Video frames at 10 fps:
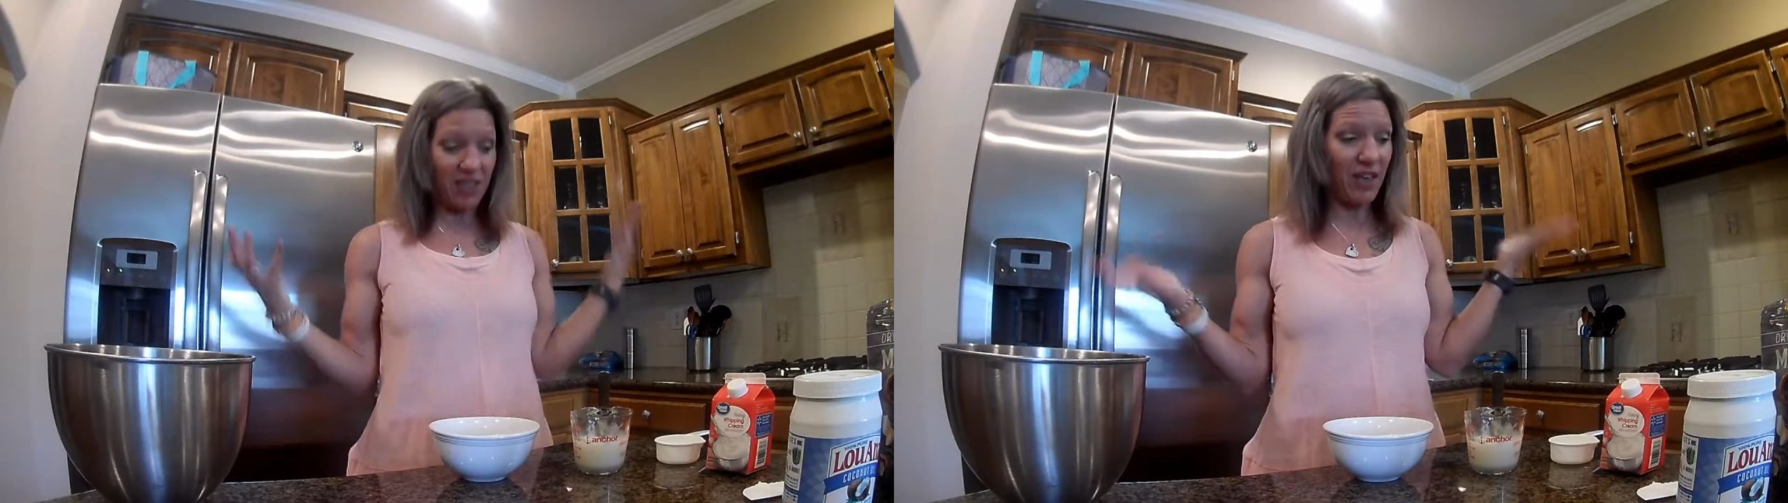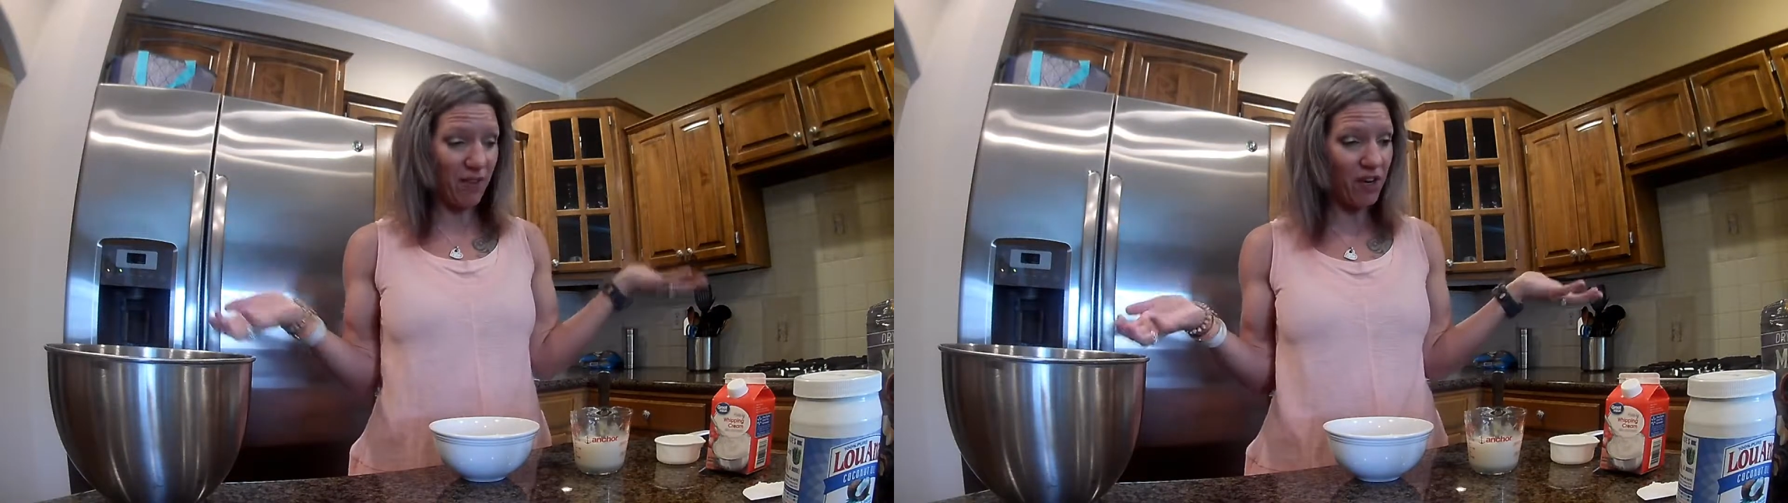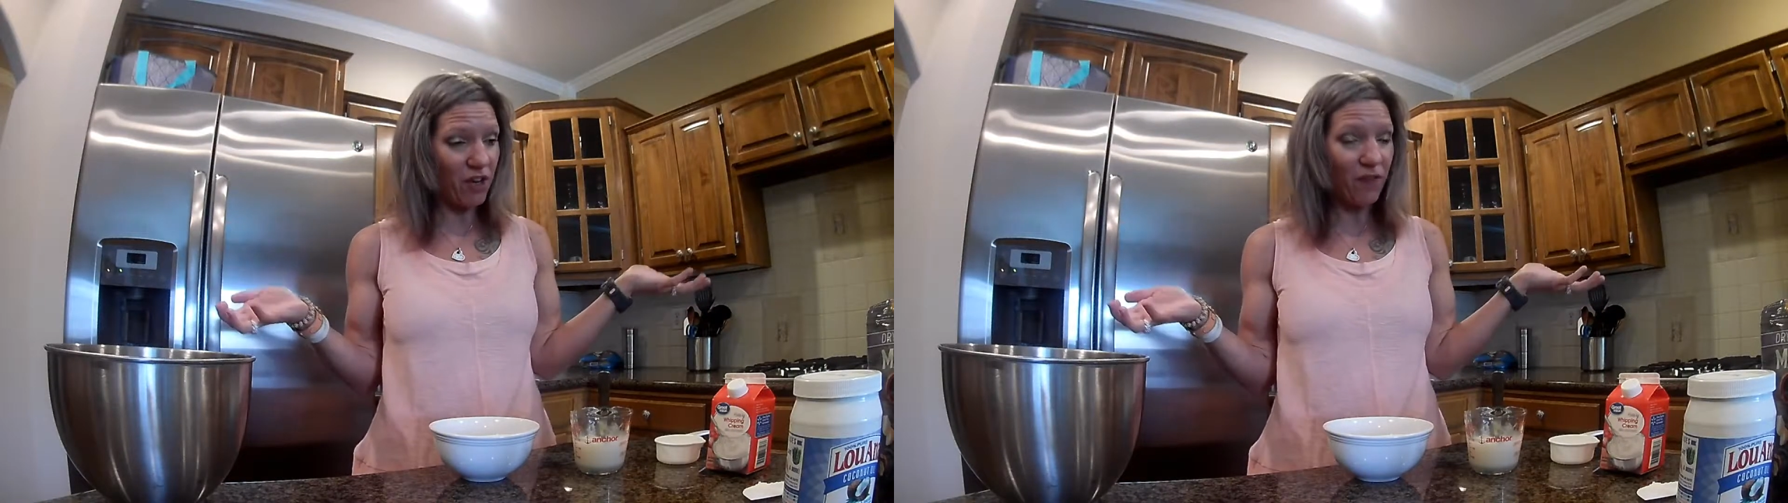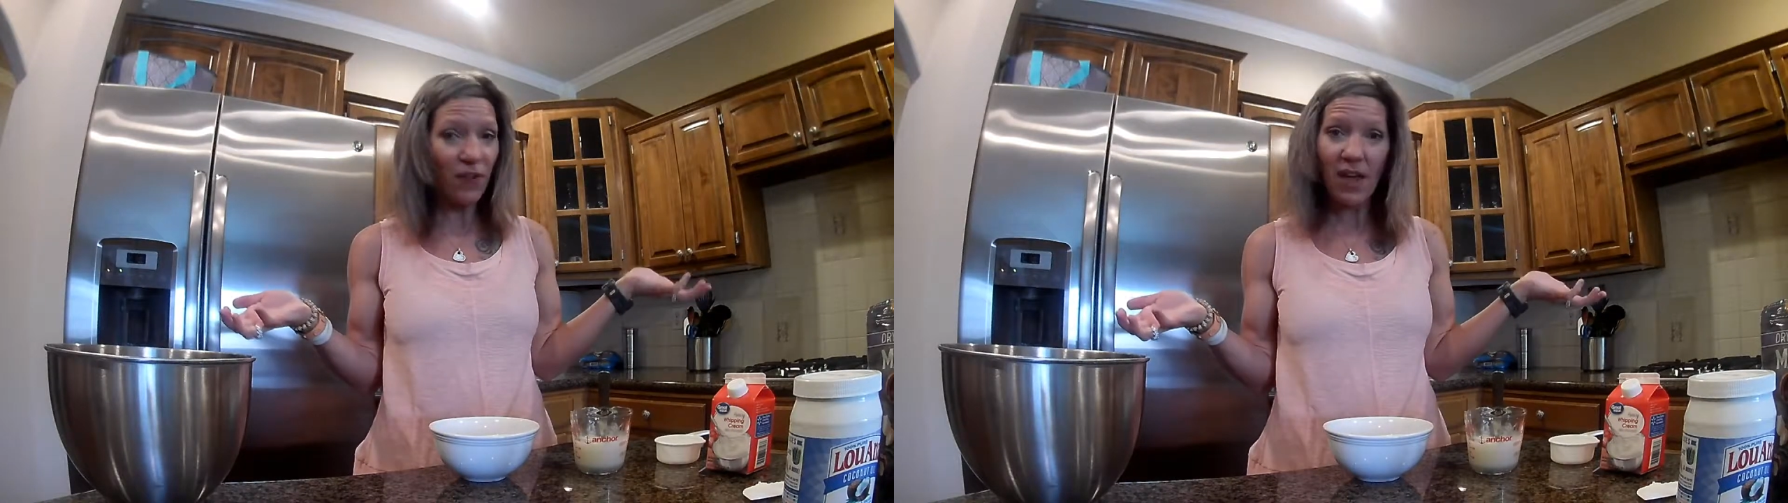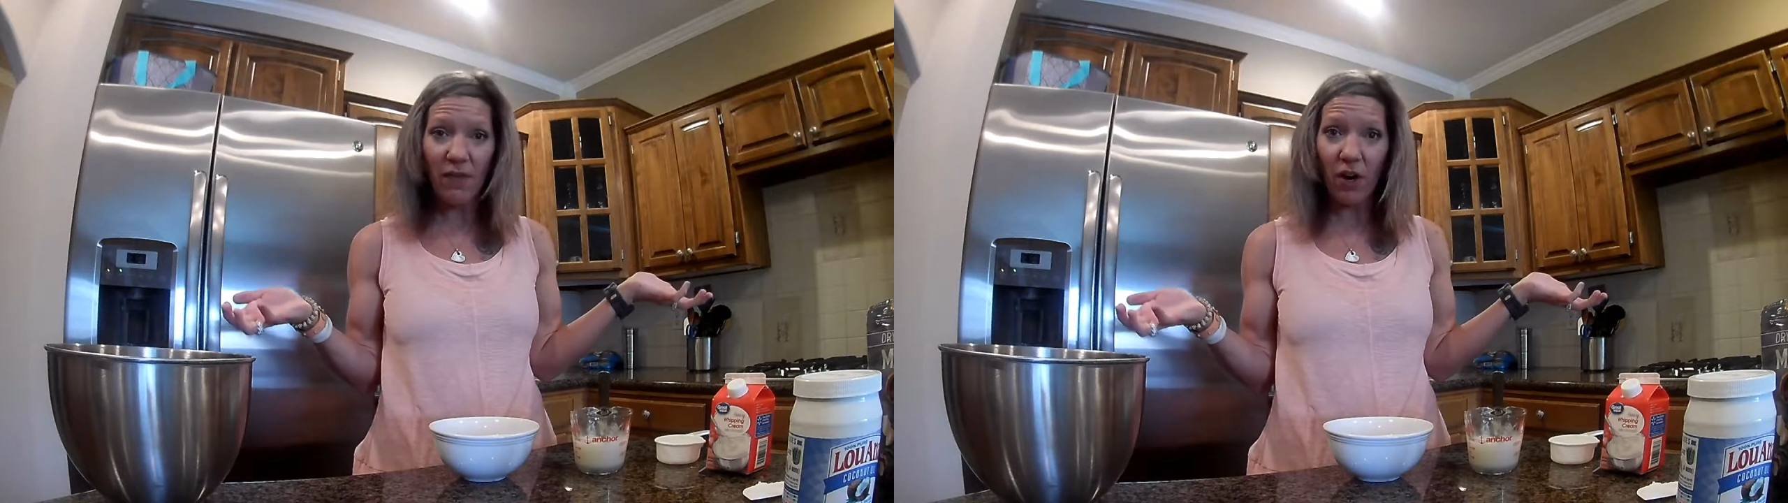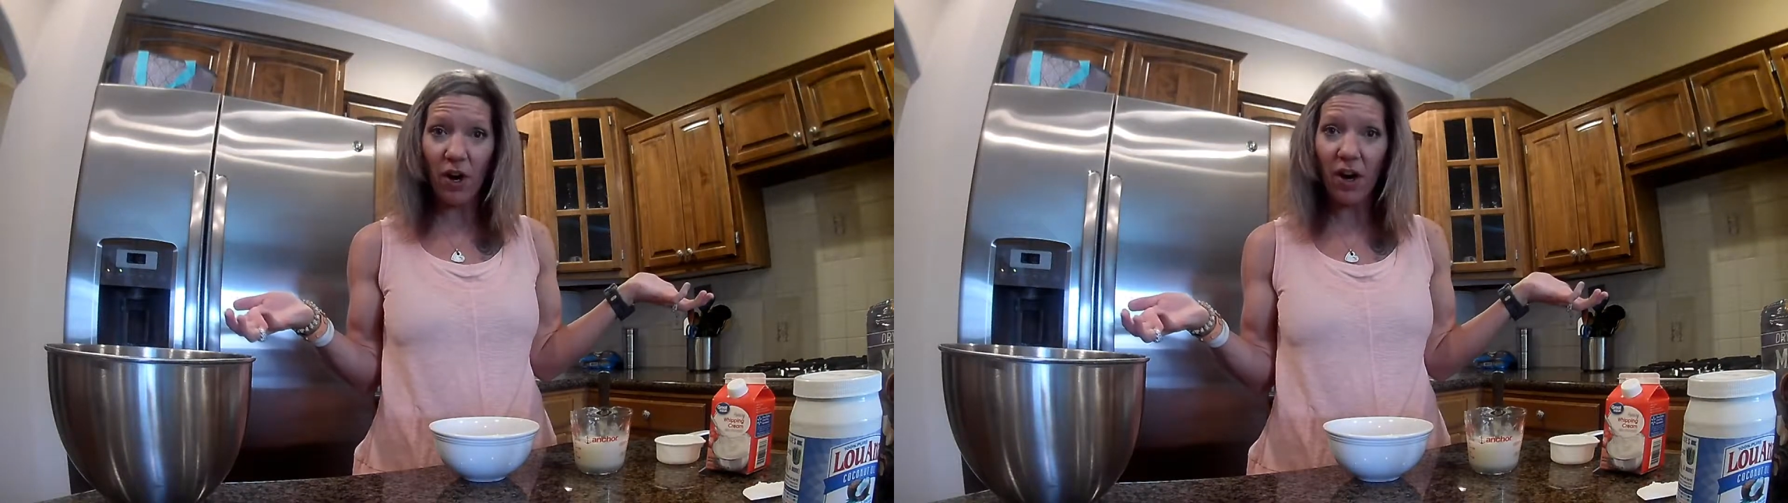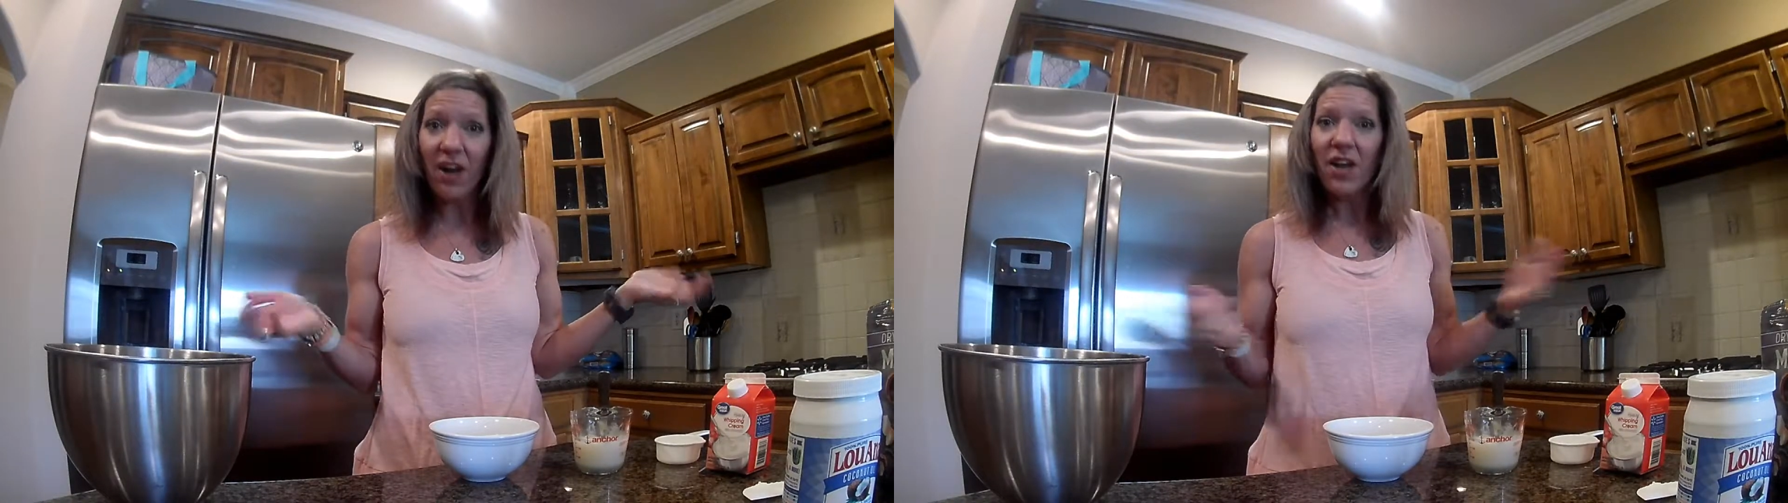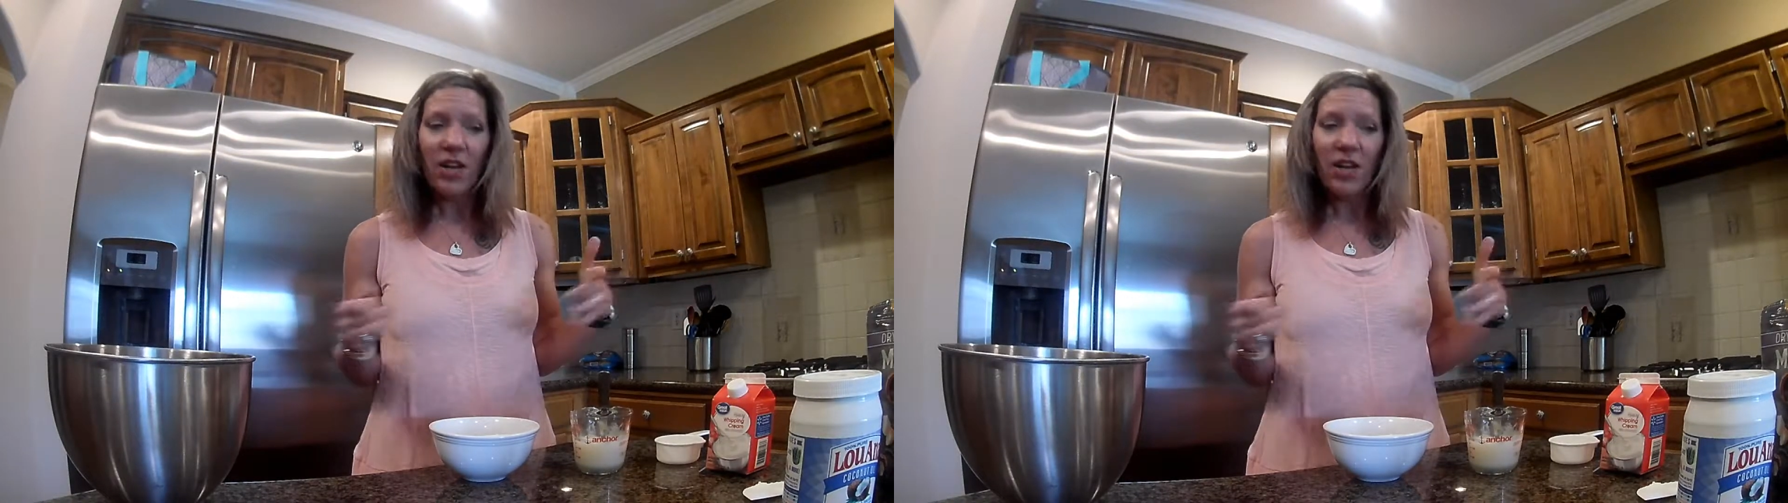to give it a good flavor.